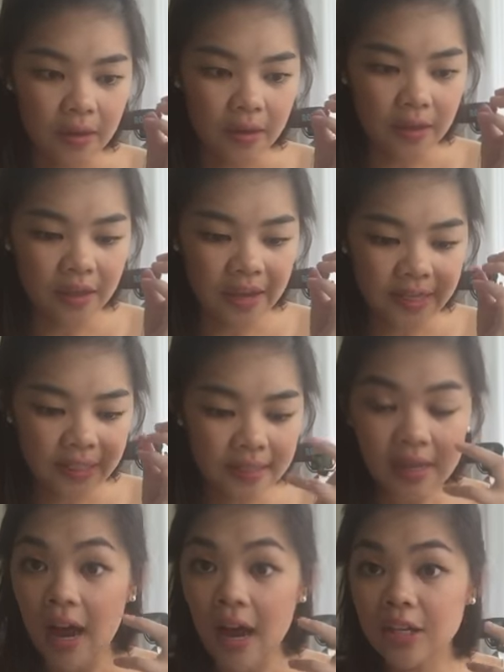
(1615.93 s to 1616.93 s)
there's this
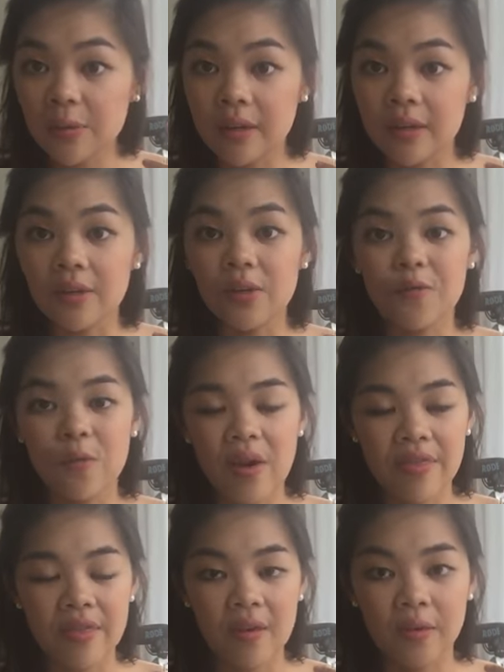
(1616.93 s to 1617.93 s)
argument of
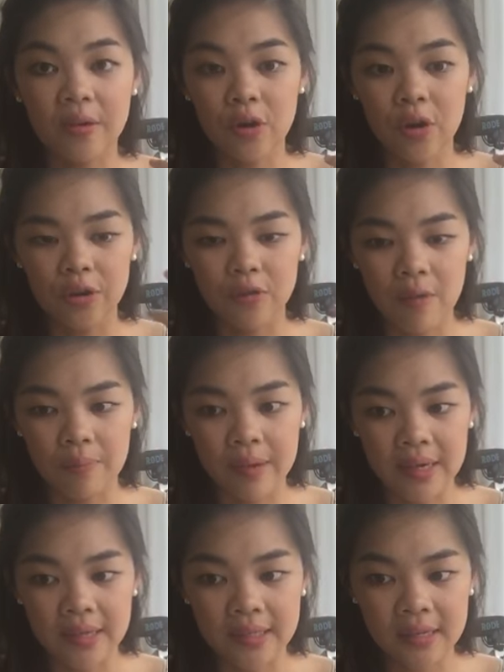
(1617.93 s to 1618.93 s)
whether or not
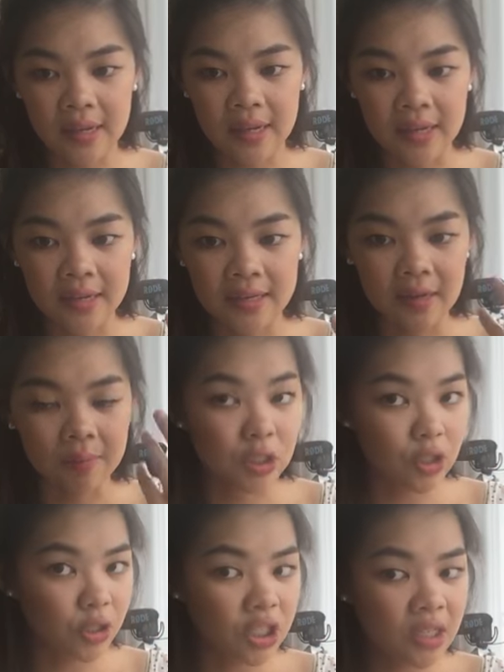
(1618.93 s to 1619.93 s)
Euripides is a
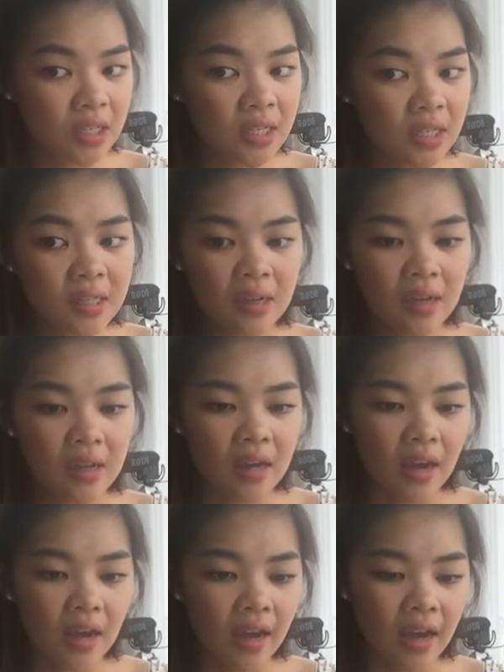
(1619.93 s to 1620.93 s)
misogynist,
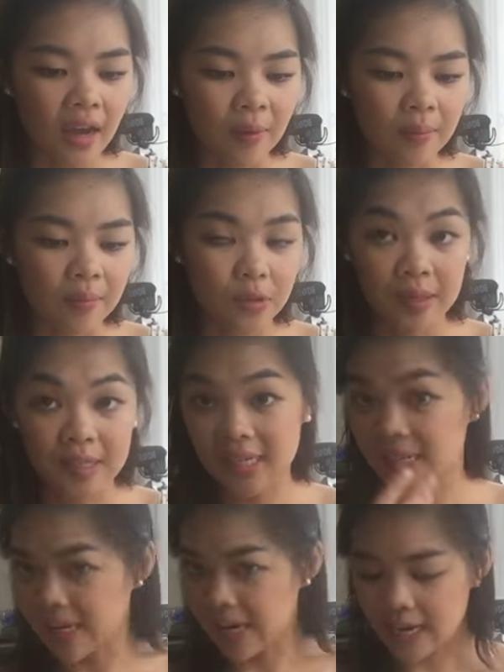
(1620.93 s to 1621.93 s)
so basically
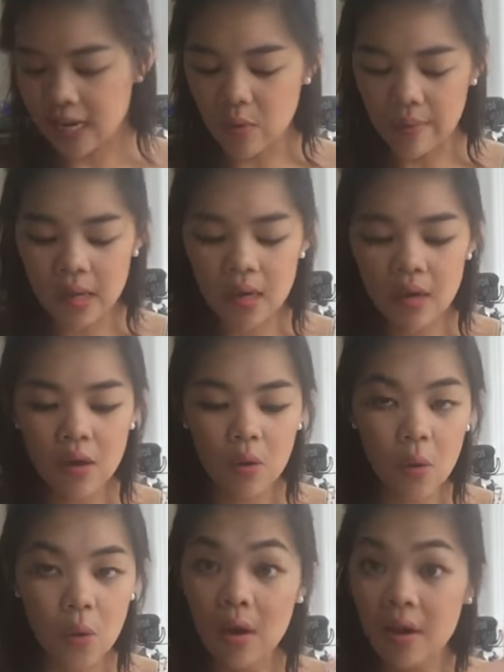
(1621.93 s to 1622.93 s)
hating women,
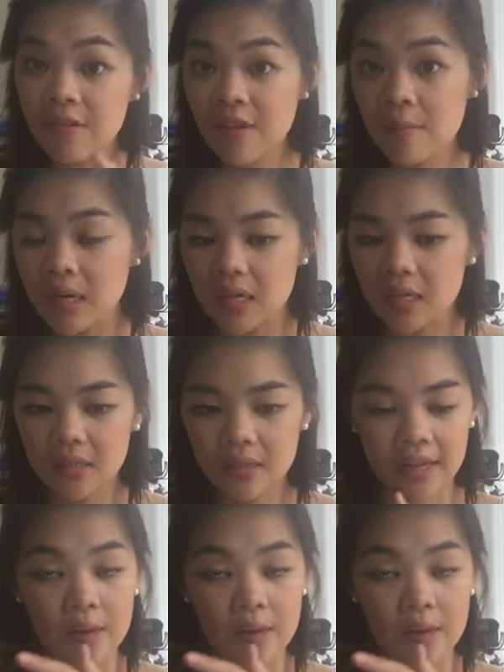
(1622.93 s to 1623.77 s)
or a feminist, like a